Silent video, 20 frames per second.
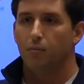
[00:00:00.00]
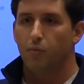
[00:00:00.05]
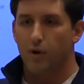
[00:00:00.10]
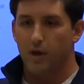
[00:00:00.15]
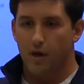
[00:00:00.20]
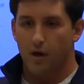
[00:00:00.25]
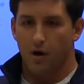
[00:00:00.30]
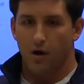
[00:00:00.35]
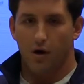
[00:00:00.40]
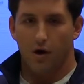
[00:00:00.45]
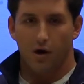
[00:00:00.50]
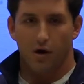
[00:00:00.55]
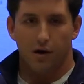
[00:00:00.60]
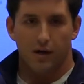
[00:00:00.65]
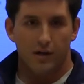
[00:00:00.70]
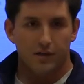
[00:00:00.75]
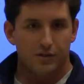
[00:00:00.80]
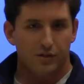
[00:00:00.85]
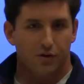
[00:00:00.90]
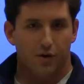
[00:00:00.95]
we
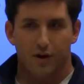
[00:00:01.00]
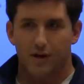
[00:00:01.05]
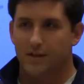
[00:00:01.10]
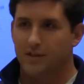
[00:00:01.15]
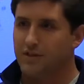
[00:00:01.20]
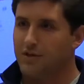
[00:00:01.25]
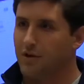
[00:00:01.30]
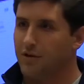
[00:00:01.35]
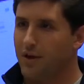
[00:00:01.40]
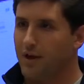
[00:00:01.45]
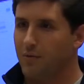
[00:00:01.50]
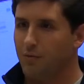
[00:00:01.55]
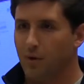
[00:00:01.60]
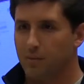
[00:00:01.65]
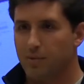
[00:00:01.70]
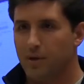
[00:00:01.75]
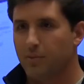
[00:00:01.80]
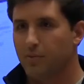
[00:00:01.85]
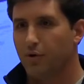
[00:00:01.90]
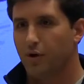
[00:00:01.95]
are integrated so that
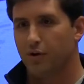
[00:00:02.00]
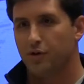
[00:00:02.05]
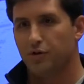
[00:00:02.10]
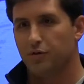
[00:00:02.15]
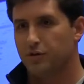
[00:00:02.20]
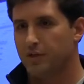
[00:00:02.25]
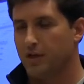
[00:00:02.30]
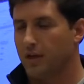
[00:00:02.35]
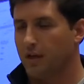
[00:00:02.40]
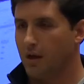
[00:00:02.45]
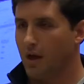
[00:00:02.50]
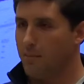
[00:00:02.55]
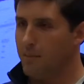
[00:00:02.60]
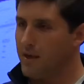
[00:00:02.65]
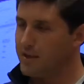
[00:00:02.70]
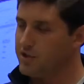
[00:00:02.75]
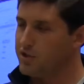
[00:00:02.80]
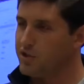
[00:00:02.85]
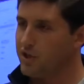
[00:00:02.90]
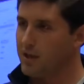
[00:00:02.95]
when people are using a
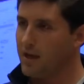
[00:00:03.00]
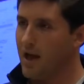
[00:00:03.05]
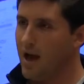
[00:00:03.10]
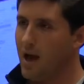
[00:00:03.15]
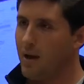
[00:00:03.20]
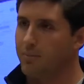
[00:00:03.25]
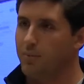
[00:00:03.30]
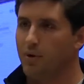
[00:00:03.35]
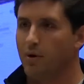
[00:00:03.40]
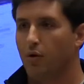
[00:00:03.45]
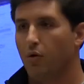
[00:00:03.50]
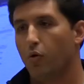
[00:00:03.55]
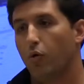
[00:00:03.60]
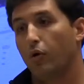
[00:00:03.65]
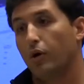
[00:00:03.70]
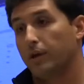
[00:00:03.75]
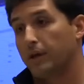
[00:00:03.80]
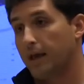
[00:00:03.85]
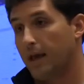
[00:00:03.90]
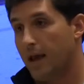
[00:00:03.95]
messaging app
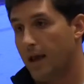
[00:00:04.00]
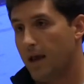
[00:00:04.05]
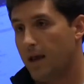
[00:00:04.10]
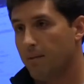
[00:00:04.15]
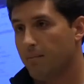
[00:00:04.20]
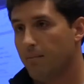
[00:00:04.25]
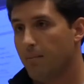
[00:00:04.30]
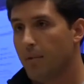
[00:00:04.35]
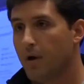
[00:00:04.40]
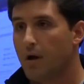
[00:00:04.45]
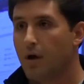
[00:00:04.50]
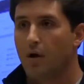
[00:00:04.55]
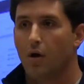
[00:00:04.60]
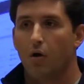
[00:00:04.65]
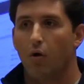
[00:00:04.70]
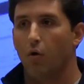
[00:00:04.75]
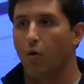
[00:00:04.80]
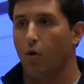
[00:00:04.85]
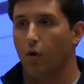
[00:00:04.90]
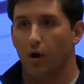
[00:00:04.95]
or a game
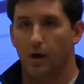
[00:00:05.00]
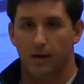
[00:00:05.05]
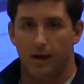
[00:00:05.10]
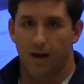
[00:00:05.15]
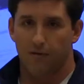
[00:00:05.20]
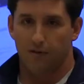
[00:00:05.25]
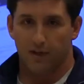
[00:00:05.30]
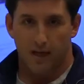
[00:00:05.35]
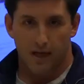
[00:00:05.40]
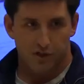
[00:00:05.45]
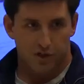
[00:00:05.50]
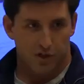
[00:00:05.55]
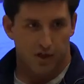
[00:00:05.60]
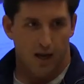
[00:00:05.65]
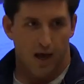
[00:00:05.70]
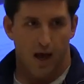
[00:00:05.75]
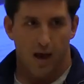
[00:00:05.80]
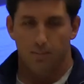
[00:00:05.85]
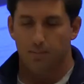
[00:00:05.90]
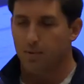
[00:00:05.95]
or a navigation
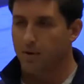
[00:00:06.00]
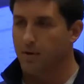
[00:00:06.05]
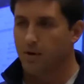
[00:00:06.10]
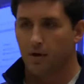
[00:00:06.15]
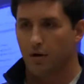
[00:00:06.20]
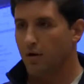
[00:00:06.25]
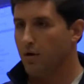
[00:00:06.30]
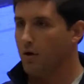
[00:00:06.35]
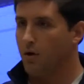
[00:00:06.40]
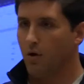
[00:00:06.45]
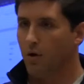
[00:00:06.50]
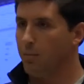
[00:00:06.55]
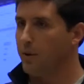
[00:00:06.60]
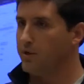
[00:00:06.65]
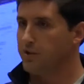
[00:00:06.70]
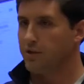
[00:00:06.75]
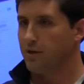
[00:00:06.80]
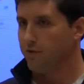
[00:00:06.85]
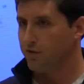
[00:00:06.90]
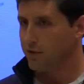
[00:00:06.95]
app, a whole
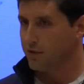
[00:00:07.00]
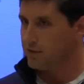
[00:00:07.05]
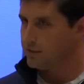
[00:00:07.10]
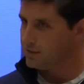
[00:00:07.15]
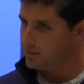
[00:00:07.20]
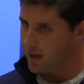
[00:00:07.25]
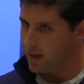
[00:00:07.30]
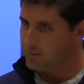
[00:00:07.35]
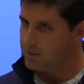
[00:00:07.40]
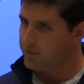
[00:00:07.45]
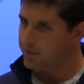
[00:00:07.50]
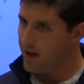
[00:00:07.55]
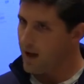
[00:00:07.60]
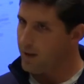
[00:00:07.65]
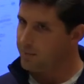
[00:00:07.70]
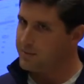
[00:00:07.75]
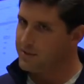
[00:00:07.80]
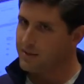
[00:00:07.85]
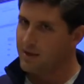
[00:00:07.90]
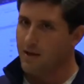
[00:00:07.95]
bunch of different types of
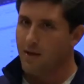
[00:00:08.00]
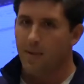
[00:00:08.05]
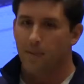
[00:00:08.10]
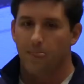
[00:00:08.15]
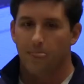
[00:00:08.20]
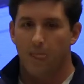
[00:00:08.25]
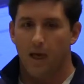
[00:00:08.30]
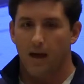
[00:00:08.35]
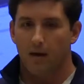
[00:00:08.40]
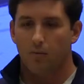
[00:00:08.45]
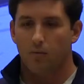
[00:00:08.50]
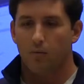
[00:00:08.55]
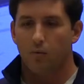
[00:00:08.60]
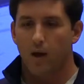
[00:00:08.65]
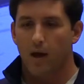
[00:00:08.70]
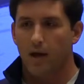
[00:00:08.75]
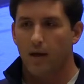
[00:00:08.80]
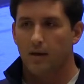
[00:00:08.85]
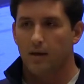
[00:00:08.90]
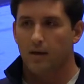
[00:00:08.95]
apps, that
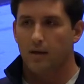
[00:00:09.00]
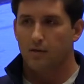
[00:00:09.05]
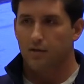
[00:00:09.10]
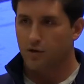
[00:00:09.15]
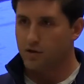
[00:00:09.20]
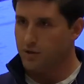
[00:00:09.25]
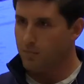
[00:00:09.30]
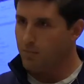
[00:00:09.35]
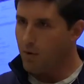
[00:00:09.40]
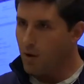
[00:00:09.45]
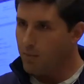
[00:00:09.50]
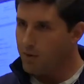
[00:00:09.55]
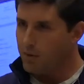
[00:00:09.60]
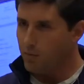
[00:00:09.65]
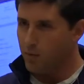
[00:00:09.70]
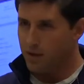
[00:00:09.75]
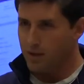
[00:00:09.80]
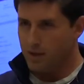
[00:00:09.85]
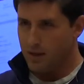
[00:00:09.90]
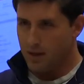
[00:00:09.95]
when there's a moment
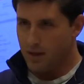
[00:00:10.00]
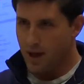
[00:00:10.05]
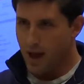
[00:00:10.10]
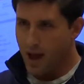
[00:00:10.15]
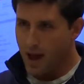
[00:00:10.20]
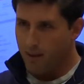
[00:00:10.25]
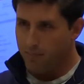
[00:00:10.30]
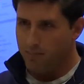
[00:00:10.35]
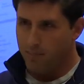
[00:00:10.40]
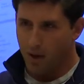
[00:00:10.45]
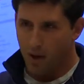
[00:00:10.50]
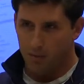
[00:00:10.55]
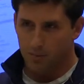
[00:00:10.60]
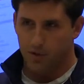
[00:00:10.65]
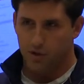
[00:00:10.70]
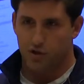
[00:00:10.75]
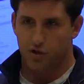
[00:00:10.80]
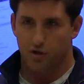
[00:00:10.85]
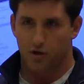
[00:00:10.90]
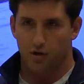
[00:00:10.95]
when the app
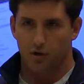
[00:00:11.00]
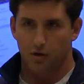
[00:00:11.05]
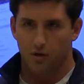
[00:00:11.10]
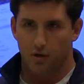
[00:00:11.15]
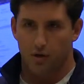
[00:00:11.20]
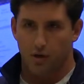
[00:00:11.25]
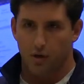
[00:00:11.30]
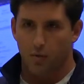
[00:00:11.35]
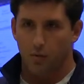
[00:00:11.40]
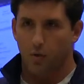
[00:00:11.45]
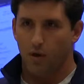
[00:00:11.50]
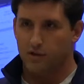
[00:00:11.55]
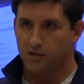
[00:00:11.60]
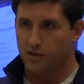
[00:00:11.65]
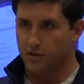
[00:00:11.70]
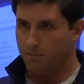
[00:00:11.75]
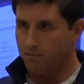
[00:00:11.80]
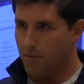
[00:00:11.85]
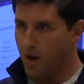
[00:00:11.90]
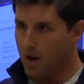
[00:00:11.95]
publisher wants
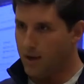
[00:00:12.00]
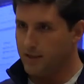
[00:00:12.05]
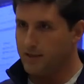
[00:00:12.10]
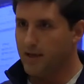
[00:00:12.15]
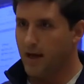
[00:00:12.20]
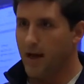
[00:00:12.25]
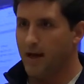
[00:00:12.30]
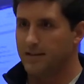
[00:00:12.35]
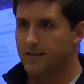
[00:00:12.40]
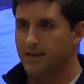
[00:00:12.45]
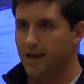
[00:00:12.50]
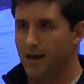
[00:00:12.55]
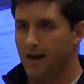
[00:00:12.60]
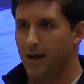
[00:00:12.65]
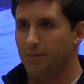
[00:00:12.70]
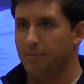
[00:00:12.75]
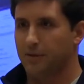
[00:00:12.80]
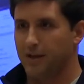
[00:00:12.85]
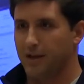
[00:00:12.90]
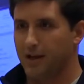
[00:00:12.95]
to monetize that
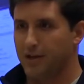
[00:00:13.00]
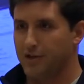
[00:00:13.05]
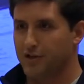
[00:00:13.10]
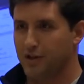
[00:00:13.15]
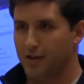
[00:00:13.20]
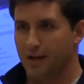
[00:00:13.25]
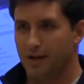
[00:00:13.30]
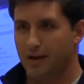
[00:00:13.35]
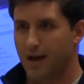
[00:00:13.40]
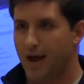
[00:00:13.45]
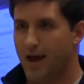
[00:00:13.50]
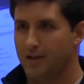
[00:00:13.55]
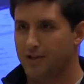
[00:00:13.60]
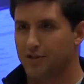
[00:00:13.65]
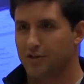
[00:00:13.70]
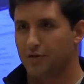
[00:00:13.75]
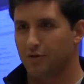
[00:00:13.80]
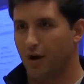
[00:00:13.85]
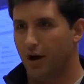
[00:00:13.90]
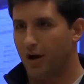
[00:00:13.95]
application and
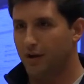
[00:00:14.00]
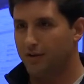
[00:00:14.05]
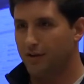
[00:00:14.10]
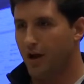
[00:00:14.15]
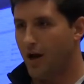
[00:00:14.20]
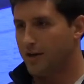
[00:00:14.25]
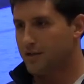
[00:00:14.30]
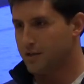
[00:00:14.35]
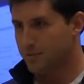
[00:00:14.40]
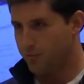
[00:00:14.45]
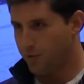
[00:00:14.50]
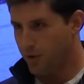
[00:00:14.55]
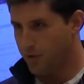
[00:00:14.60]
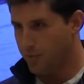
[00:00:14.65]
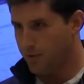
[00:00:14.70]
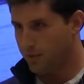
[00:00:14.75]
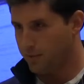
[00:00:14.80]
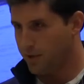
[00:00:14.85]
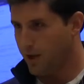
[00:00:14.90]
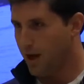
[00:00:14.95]
ask you to unlock some
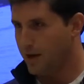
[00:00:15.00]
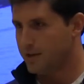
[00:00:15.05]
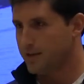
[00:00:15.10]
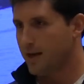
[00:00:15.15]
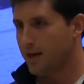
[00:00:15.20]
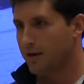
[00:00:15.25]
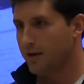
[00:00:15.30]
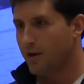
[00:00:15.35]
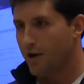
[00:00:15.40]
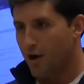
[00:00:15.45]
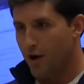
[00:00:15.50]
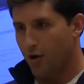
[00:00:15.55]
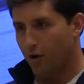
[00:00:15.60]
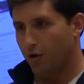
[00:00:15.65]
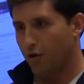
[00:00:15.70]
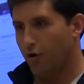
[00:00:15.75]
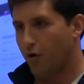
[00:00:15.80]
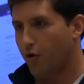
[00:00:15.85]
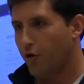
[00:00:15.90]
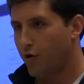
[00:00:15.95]
premium content
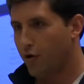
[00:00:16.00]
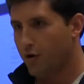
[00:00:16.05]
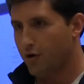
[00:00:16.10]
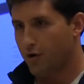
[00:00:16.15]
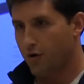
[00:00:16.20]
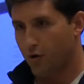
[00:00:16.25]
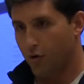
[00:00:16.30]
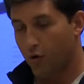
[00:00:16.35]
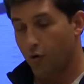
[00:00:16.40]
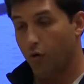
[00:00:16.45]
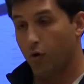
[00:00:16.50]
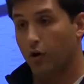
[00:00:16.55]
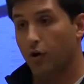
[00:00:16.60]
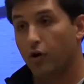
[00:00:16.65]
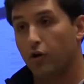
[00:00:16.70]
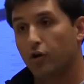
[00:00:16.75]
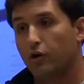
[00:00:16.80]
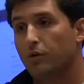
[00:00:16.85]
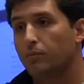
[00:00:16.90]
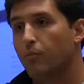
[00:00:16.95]
or, or, or
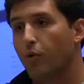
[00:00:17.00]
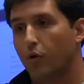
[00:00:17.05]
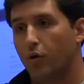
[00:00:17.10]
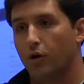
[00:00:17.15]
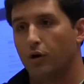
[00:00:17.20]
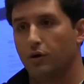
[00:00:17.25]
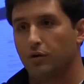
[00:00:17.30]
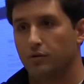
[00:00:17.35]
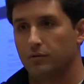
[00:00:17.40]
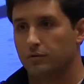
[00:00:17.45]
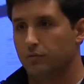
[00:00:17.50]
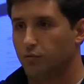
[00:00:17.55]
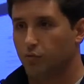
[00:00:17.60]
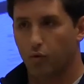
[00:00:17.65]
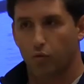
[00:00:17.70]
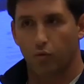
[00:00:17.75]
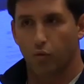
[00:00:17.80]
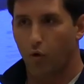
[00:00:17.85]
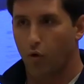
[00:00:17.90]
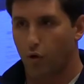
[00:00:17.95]
earn more
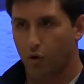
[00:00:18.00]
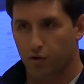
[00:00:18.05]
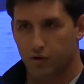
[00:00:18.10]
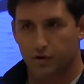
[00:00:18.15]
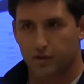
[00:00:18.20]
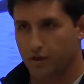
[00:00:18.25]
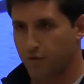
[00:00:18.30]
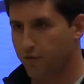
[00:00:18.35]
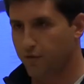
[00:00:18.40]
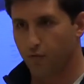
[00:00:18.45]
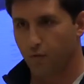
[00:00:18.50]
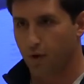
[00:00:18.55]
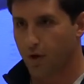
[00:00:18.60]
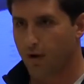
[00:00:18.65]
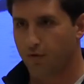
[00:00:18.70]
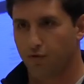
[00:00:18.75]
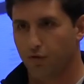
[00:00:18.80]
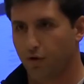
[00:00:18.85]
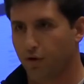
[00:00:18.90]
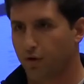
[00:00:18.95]
rewards of
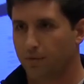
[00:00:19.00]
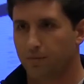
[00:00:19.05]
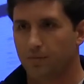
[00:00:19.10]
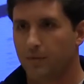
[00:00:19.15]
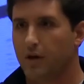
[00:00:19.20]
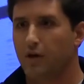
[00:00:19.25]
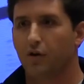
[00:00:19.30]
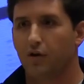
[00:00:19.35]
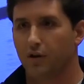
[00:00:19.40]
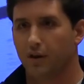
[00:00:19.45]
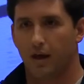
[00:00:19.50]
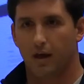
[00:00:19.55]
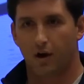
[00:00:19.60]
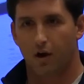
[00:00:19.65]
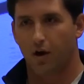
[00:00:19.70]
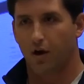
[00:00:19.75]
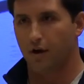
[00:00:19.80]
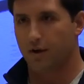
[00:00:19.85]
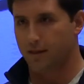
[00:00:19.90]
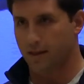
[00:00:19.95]
whatever ilk they
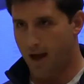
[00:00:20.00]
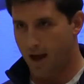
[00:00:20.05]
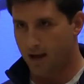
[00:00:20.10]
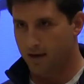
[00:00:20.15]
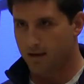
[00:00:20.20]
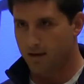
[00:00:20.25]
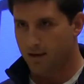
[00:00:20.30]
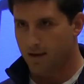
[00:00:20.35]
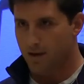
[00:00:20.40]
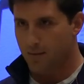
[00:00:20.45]
are in that